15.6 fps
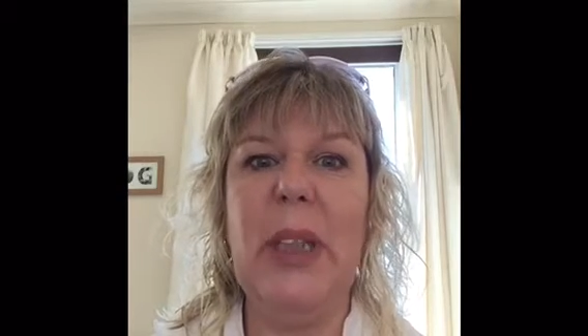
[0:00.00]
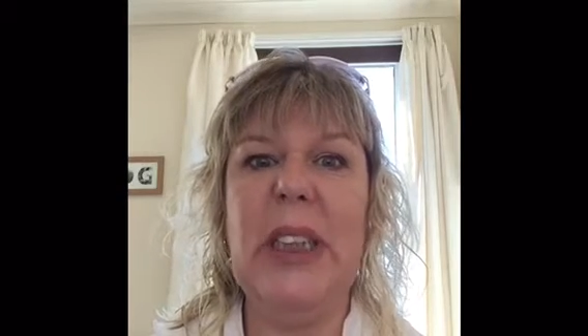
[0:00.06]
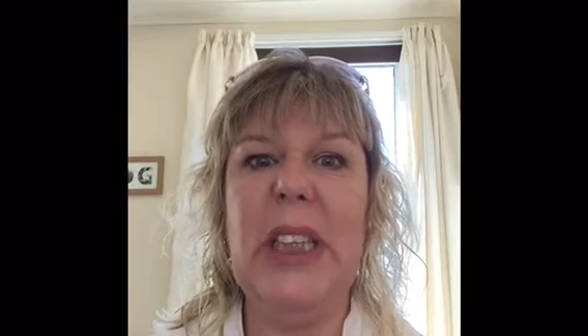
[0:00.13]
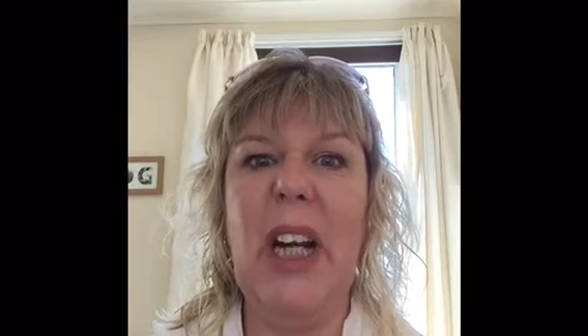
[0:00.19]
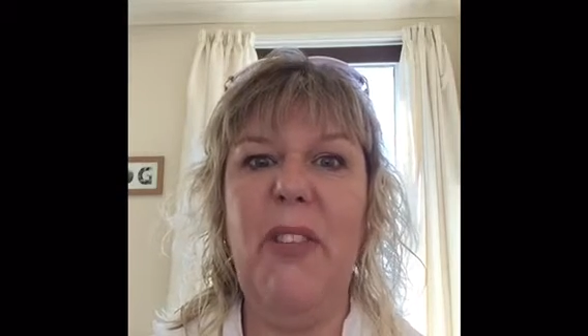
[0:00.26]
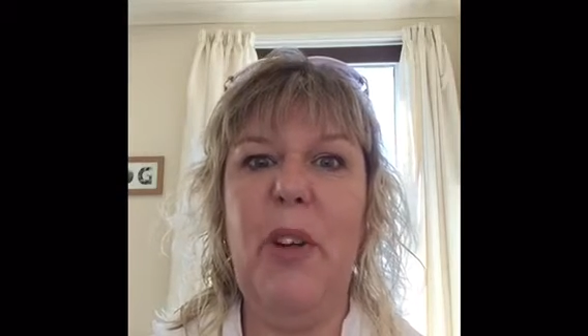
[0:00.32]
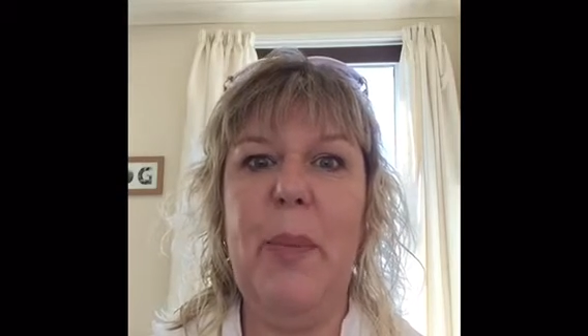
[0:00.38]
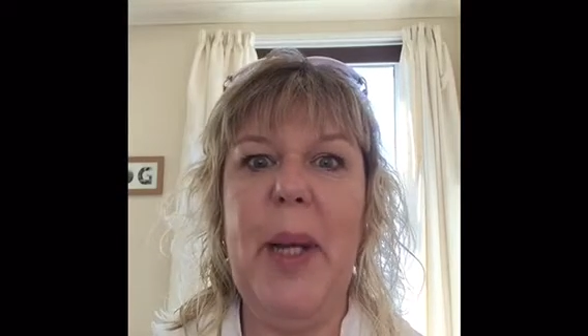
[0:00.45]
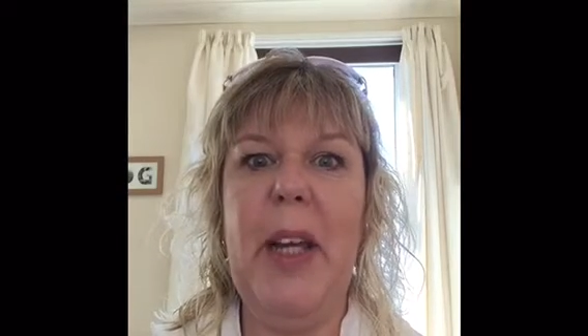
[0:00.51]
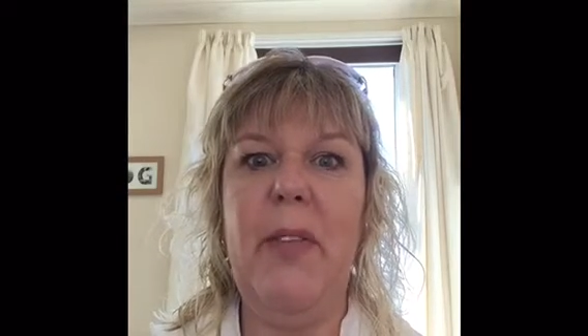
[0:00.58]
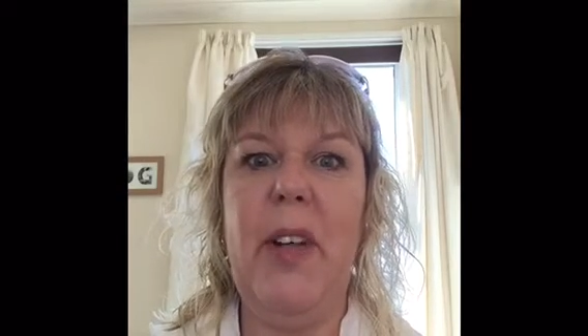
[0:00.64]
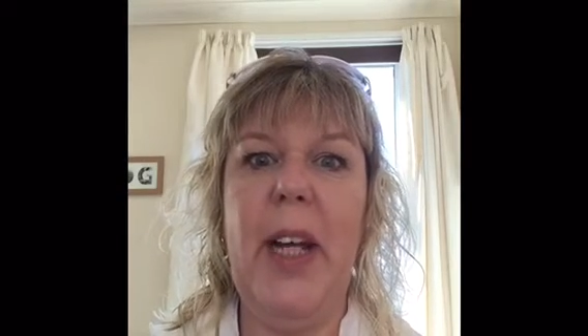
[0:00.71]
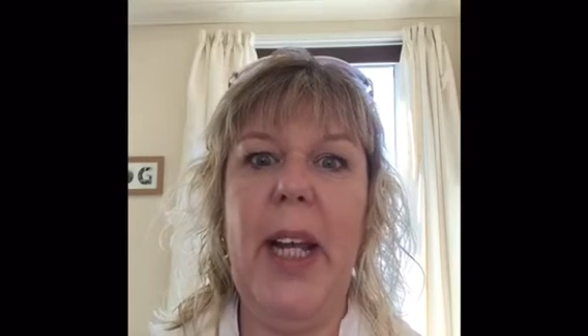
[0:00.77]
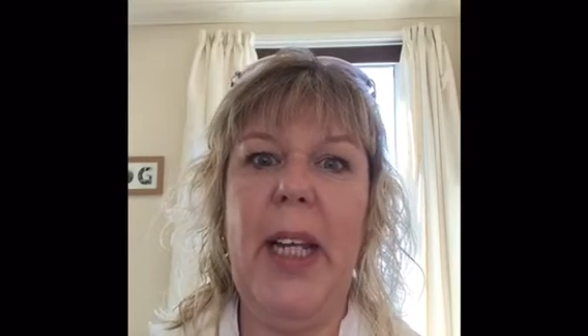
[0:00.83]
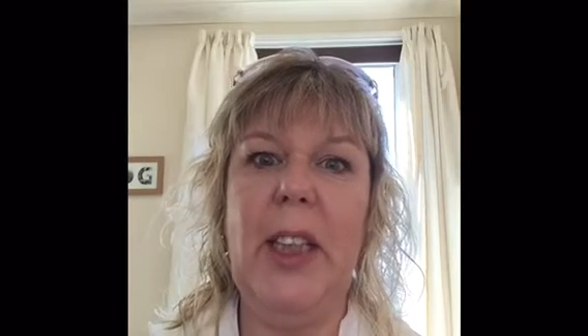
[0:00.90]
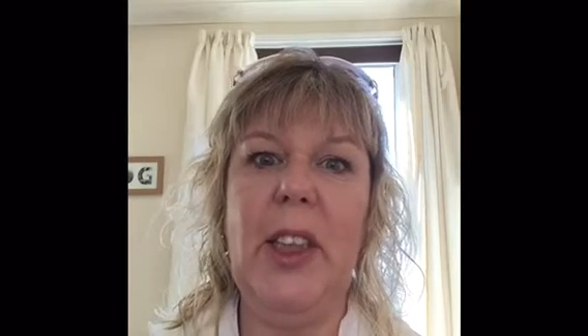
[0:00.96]
Went out for a
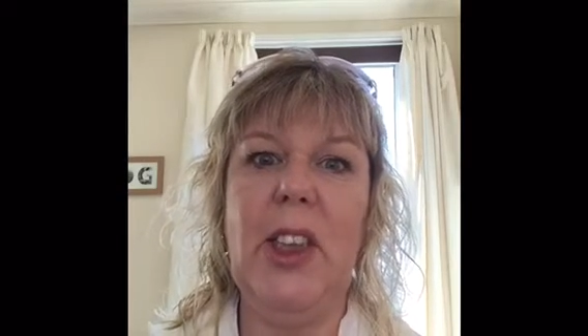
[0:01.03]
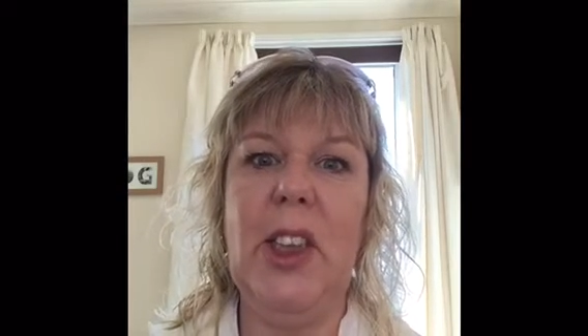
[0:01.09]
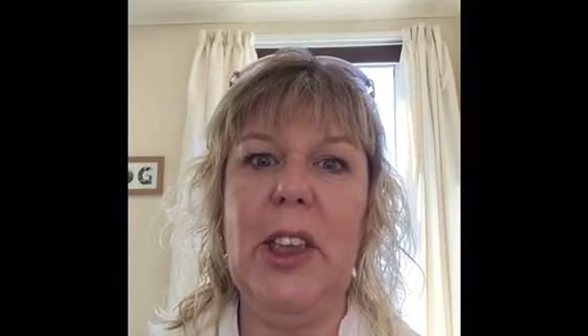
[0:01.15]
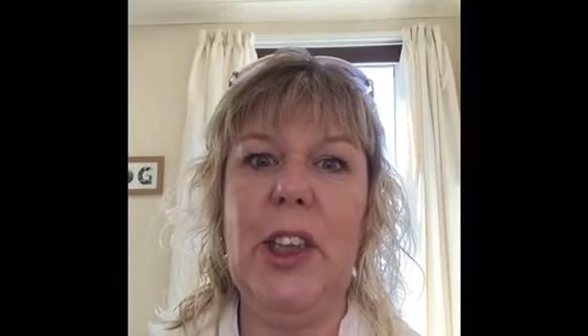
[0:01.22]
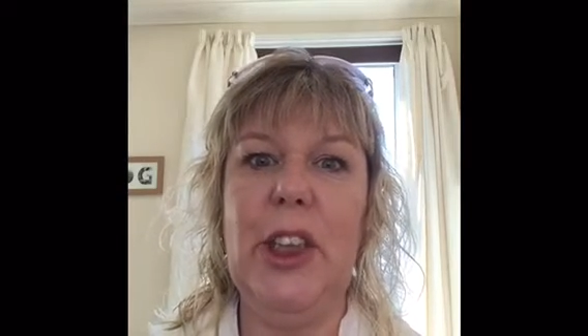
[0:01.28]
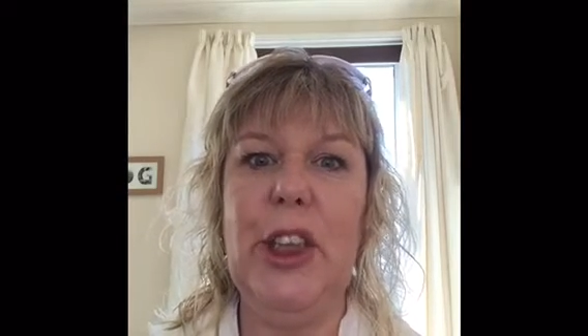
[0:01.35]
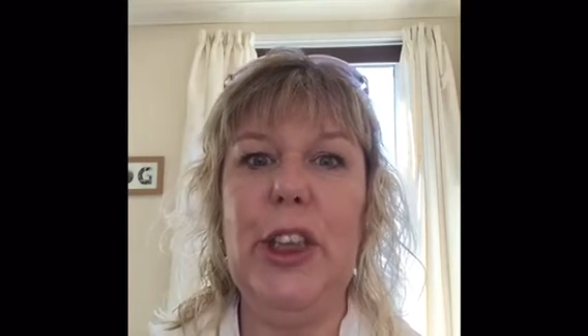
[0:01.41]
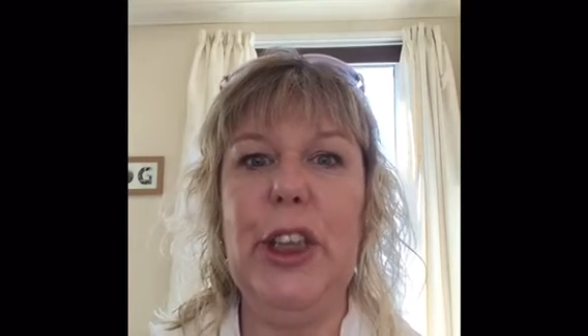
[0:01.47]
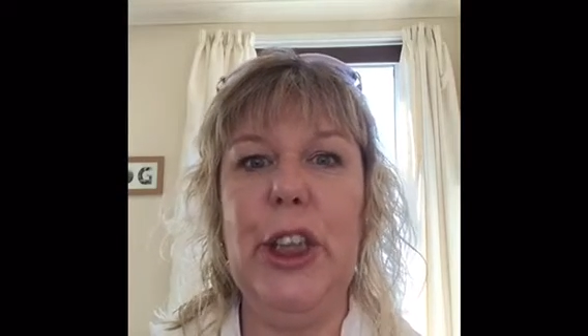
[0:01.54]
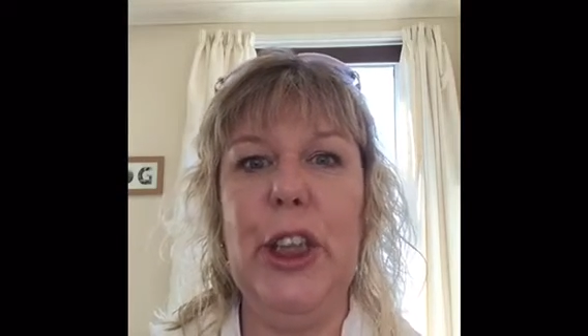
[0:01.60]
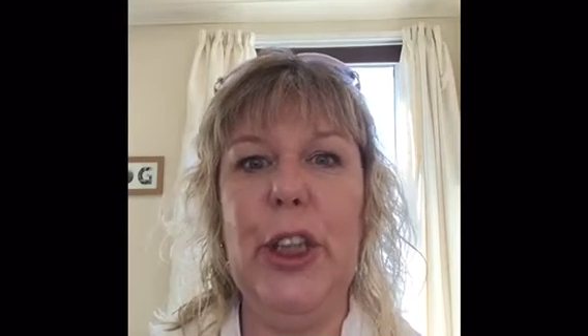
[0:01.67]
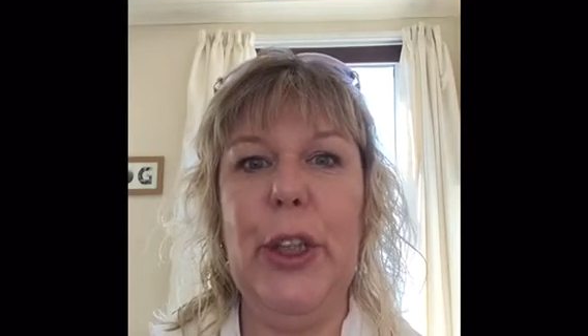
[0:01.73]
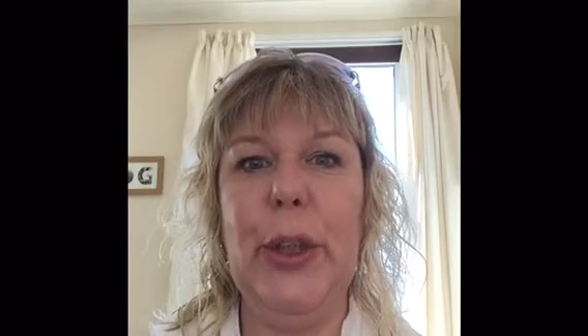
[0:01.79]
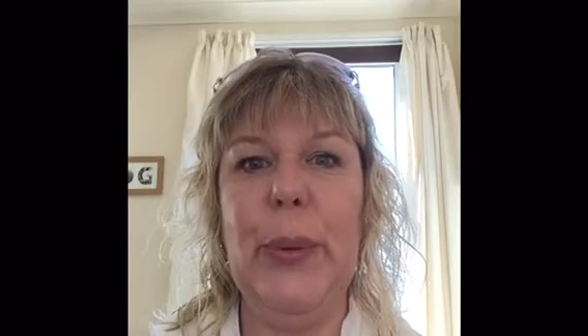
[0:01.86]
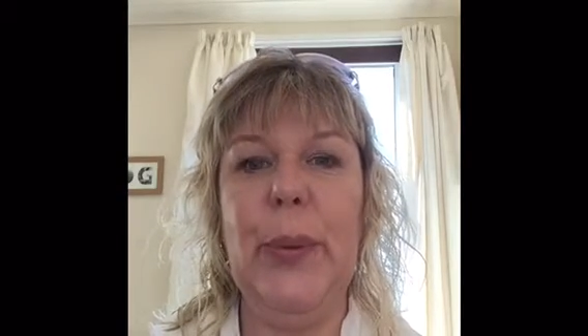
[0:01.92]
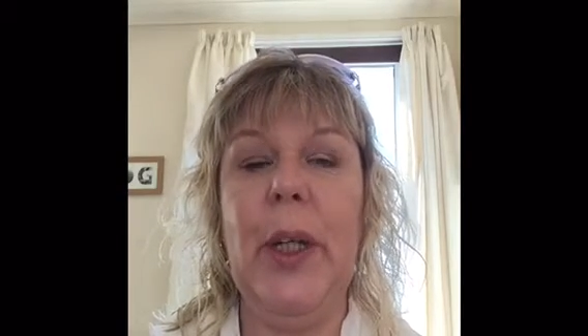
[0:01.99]
bit of lunch, as you
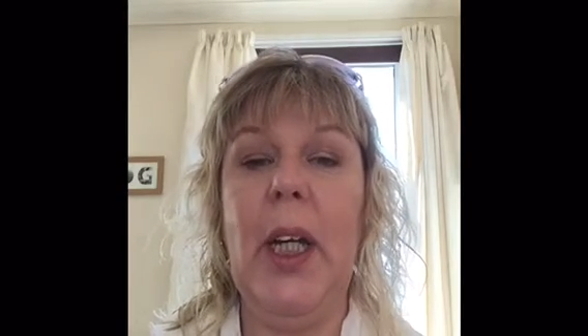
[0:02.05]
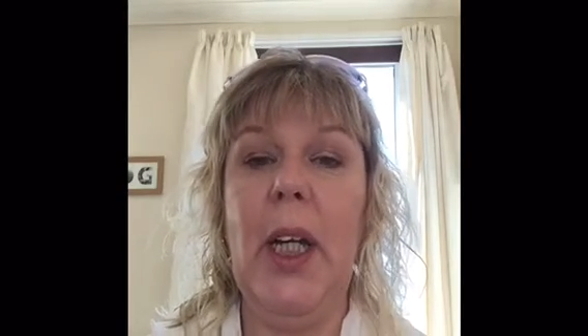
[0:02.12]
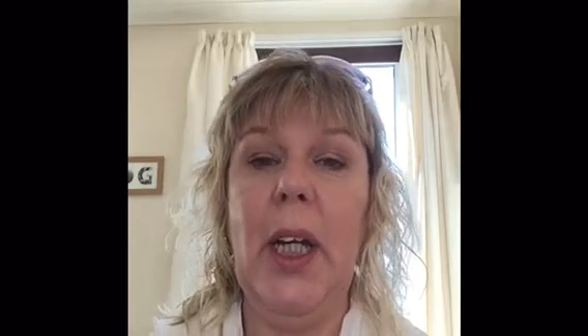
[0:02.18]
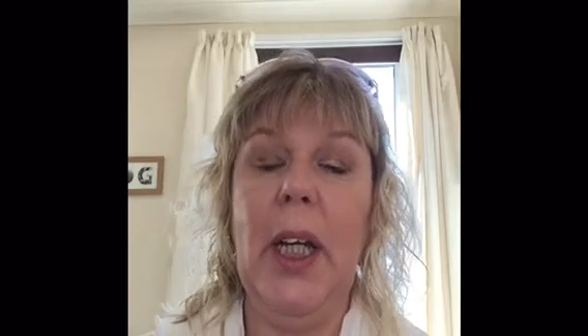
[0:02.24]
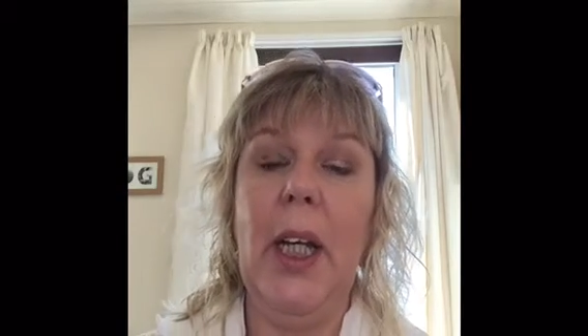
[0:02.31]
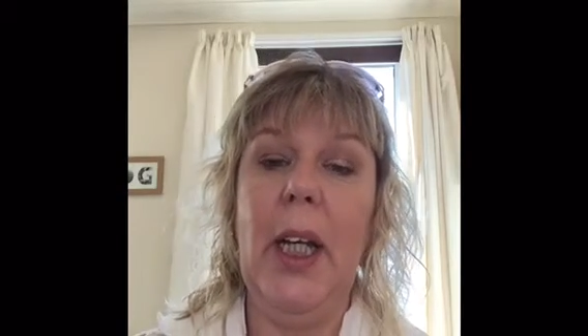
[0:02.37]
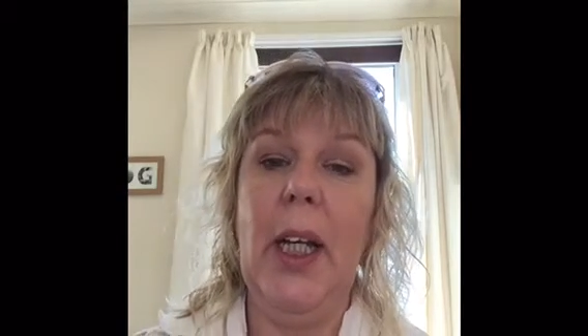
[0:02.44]
do.